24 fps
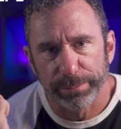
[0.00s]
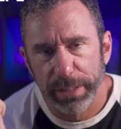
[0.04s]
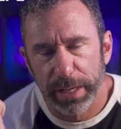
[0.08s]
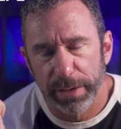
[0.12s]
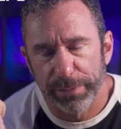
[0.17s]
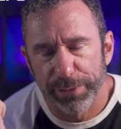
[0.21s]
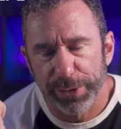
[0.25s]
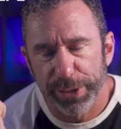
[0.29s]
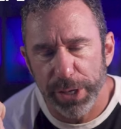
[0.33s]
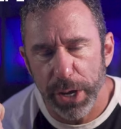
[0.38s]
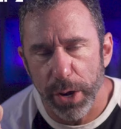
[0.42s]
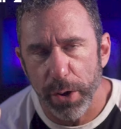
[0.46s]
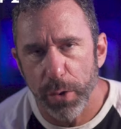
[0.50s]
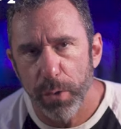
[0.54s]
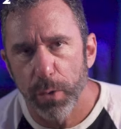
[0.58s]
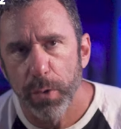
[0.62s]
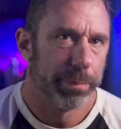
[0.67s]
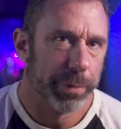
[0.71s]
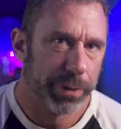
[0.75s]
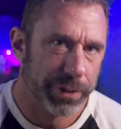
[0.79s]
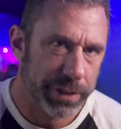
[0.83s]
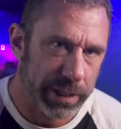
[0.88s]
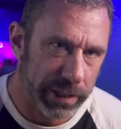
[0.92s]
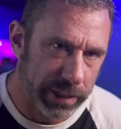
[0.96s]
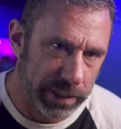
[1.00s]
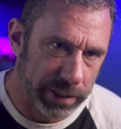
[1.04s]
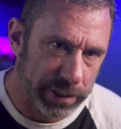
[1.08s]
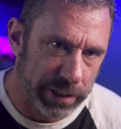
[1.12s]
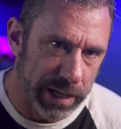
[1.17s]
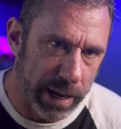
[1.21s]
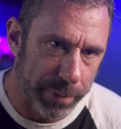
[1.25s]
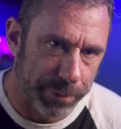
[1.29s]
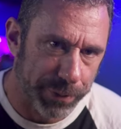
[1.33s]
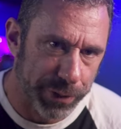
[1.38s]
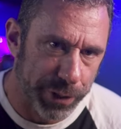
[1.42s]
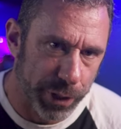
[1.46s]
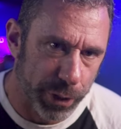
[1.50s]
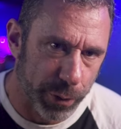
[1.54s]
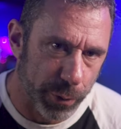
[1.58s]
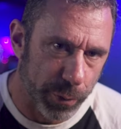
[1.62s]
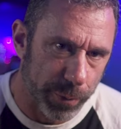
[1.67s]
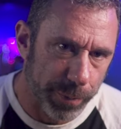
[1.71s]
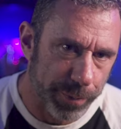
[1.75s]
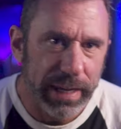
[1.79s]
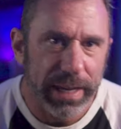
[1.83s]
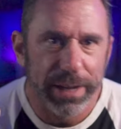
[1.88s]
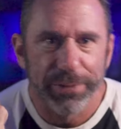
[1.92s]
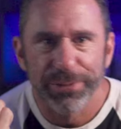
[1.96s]
If so, proceed to step
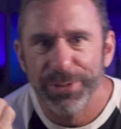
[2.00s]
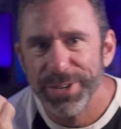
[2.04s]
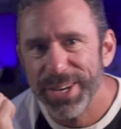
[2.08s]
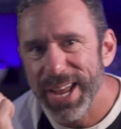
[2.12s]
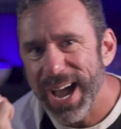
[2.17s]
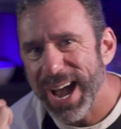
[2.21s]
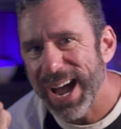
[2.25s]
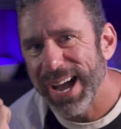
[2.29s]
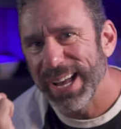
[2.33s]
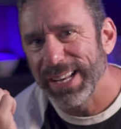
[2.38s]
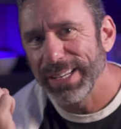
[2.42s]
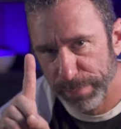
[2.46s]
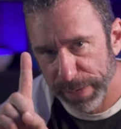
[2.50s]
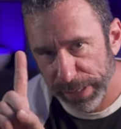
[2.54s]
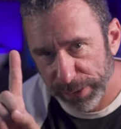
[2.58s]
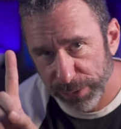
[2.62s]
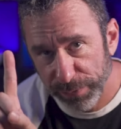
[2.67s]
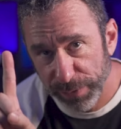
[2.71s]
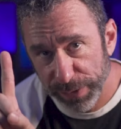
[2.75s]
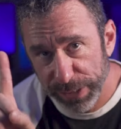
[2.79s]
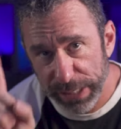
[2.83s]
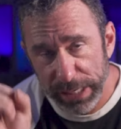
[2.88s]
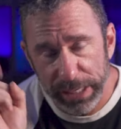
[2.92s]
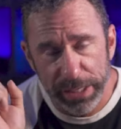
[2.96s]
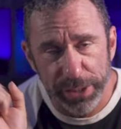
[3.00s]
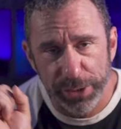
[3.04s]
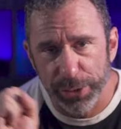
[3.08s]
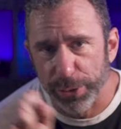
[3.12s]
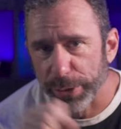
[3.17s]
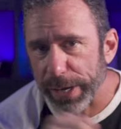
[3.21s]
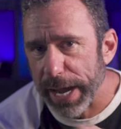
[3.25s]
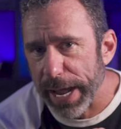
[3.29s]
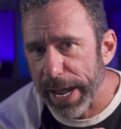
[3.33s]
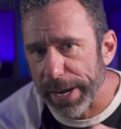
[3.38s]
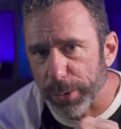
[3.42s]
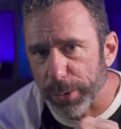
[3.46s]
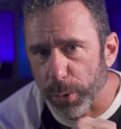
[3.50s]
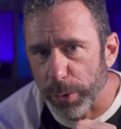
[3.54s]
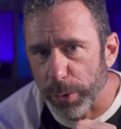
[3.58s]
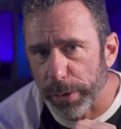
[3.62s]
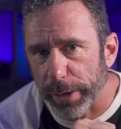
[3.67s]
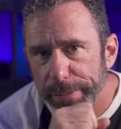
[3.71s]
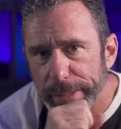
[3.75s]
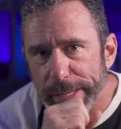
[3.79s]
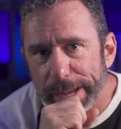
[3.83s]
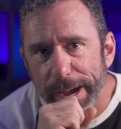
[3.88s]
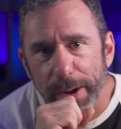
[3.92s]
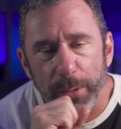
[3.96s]
two. If not, men's physique is your
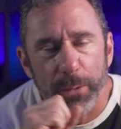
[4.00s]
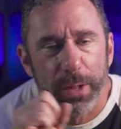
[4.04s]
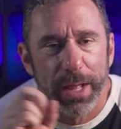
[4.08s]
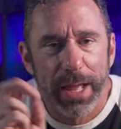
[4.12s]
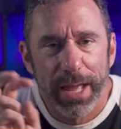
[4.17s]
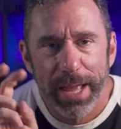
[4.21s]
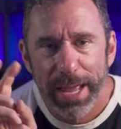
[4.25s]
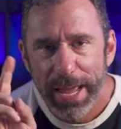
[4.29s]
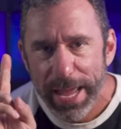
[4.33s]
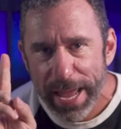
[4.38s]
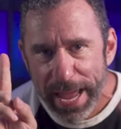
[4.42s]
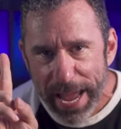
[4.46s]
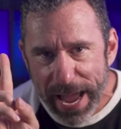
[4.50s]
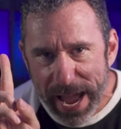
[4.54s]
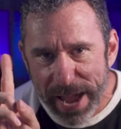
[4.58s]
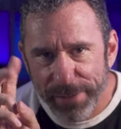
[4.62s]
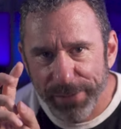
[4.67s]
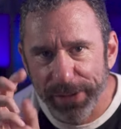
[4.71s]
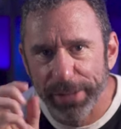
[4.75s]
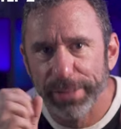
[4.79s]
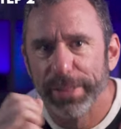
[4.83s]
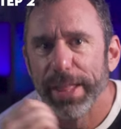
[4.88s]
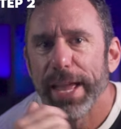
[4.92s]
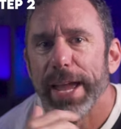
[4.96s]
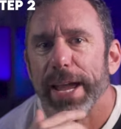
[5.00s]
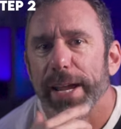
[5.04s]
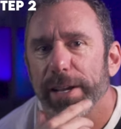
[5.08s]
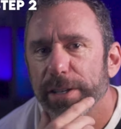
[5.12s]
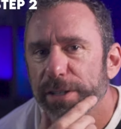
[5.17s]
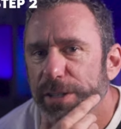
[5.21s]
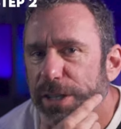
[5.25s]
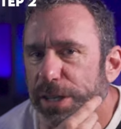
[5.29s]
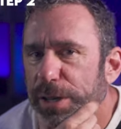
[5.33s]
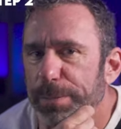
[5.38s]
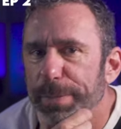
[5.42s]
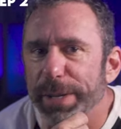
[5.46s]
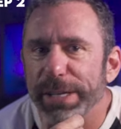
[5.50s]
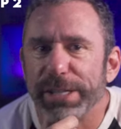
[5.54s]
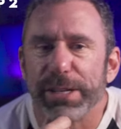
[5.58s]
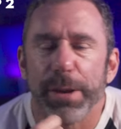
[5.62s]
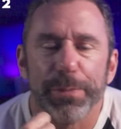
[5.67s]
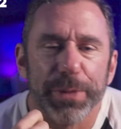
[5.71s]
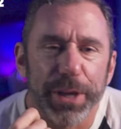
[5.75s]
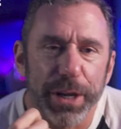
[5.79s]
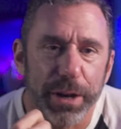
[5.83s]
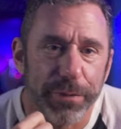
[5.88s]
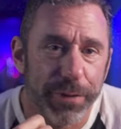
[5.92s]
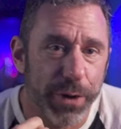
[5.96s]
category. Now, having legs can be
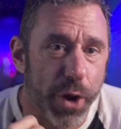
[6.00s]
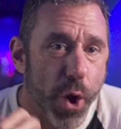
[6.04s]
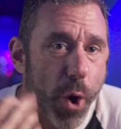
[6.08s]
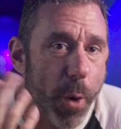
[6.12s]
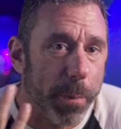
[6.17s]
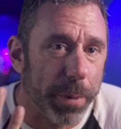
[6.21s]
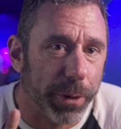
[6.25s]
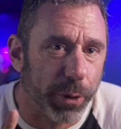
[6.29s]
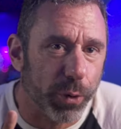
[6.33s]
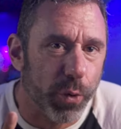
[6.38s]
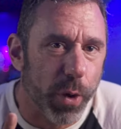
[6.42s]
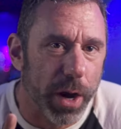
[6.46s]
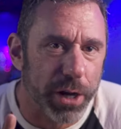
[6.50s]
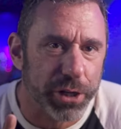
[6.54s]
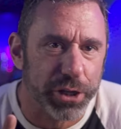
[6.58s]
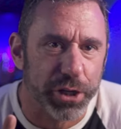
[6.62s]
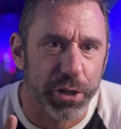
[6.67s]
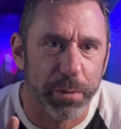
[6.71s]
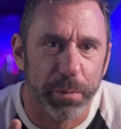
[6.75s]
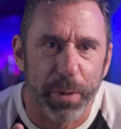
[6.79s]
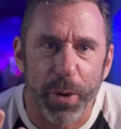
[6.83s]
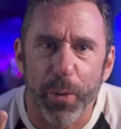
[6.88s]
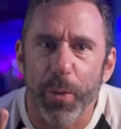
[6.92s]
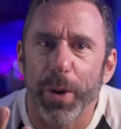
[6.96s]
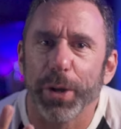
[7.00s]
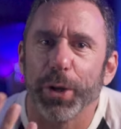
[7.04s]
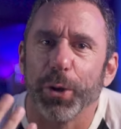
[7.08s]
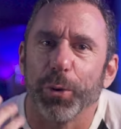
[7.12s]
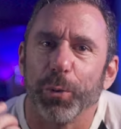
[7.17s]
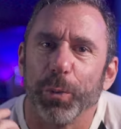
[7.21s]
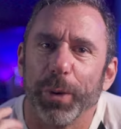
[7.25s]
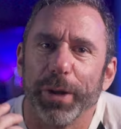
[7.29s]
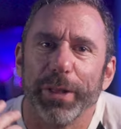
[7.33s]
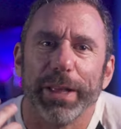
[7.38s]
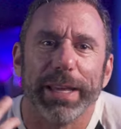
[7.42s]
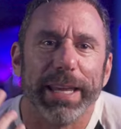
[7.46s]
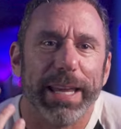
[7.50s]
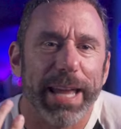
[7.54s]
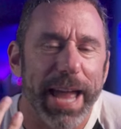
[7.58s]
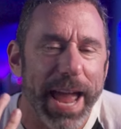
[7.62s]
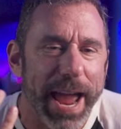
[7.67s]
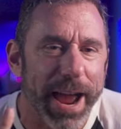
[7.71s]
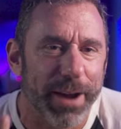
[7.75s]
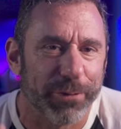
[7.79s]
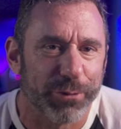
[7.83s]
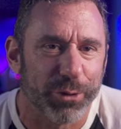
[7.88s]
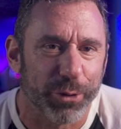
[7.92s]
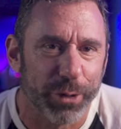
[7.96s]
something of an open question, but what you're really
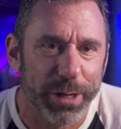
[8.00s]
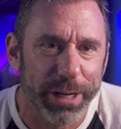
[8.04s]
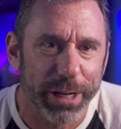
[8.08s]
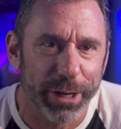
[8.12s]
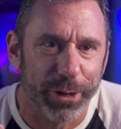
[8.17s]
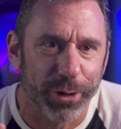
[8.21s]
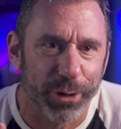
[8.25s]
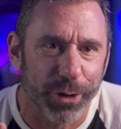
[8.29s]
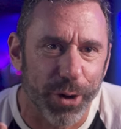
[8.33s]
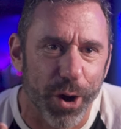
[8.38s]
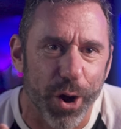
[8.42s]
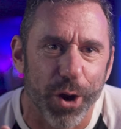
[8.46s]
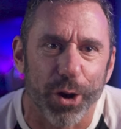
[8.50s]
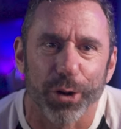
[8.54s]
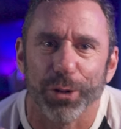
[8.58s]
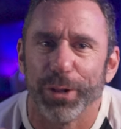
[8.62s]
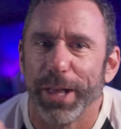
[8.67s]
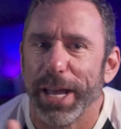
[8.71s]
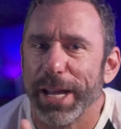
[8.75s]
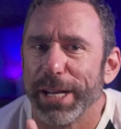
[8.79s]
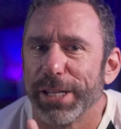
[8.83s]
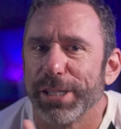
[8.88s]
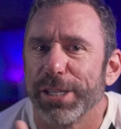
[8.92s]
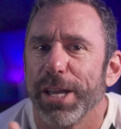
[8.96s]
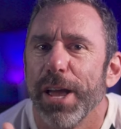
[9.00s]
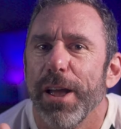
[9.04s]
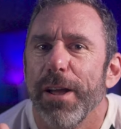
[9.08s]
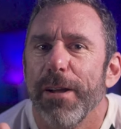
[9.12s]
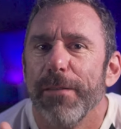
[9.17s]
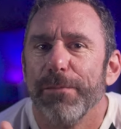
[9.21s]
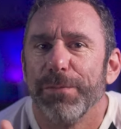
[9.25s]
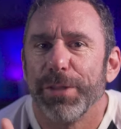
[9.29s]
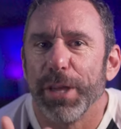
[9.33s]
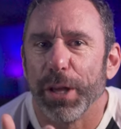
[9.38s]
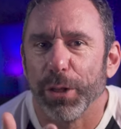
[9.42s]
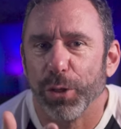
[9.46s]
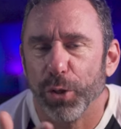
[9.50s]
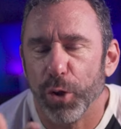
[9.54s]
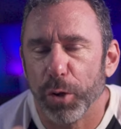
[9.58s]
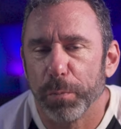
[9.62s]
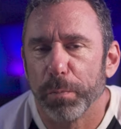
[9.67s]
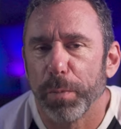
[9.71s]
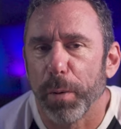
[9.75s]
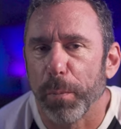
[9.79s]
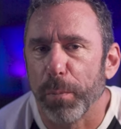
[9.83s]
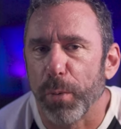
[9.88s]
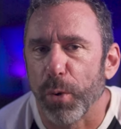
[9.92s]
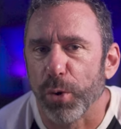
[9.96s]
after here are legs that
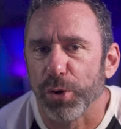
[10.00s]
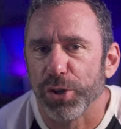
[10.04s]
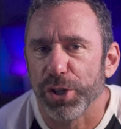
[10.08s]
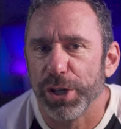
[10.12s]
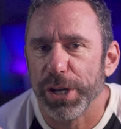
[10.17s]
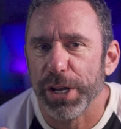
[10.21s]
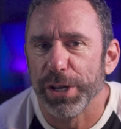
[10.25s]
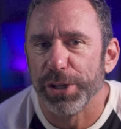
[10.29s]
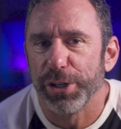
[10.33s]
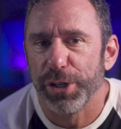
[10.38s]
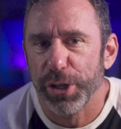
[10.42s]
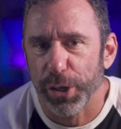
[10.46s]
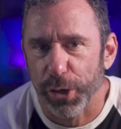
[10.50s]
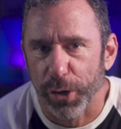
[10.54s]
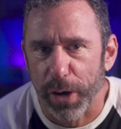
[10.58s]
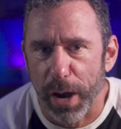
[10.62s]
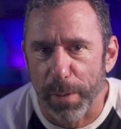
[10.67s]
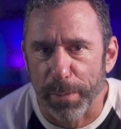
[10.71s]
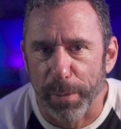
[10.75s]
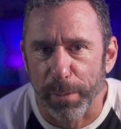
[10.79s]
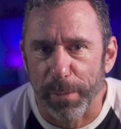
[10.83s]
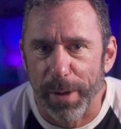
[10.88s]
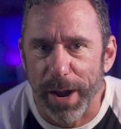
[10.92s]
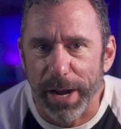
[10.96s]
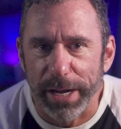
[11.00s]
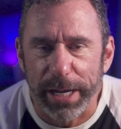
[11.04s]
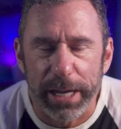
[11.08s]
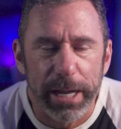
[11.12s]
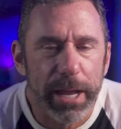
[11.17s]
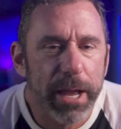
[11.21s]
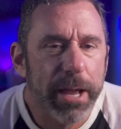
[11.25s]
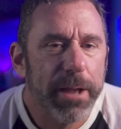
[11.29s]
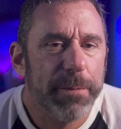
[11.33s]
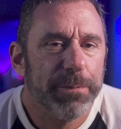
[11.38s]
look proportionate to your upper body.